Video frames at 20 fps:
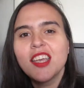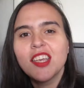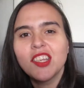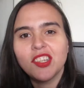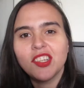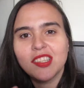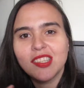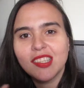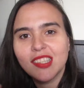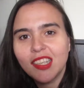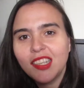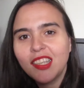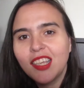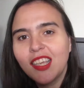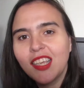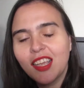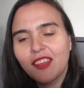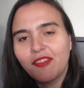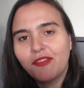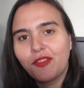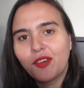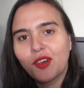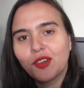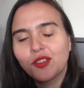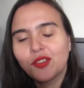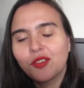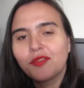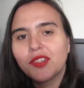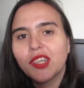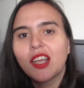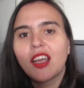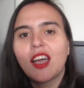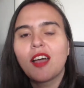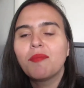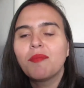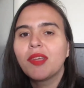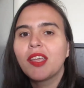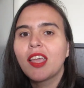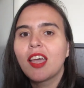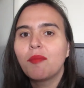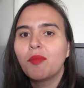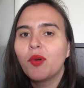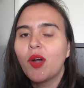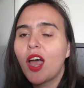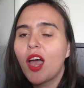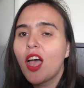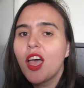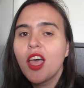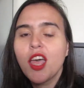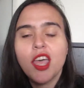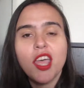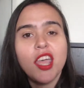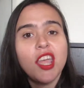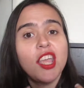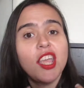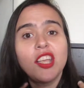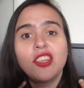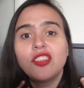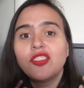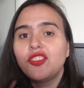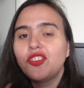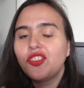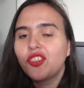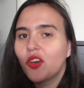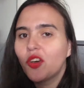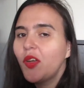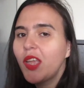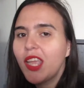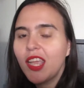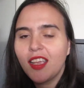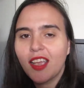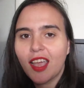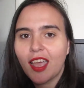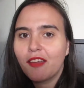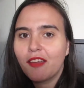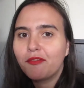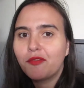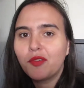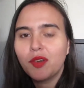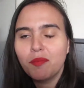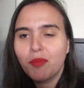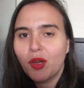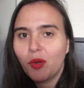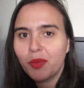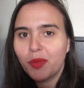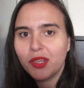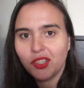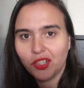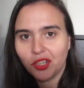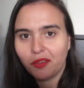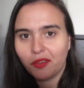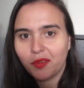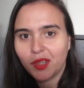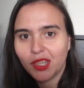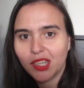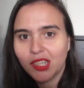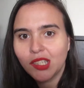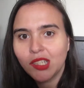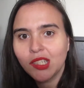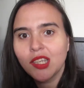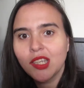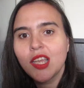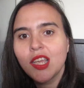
just sitting in front of the camera, enjoying every moment of it.